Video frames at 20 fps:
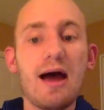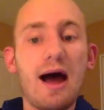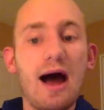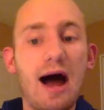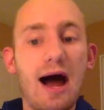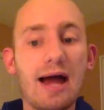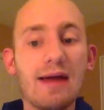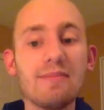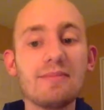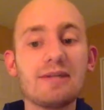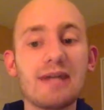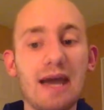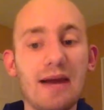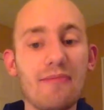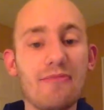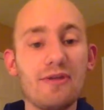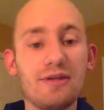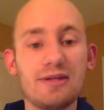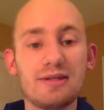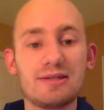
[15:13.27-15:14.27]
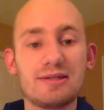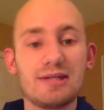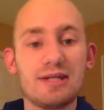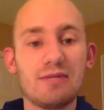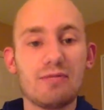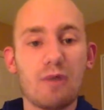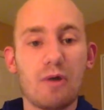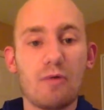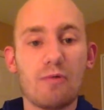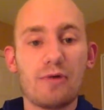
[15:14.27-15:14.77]
I'm tempted to see
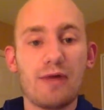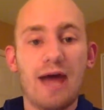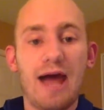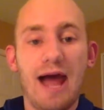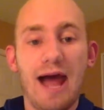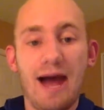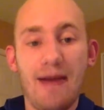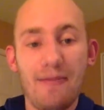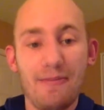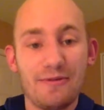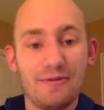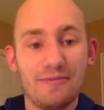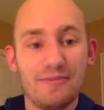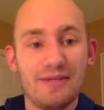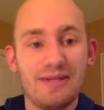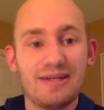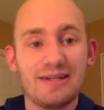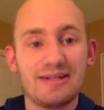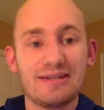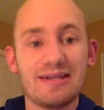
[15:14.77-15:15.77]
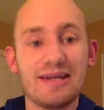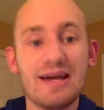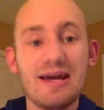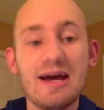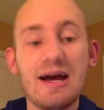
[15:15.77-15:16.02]
what would happen because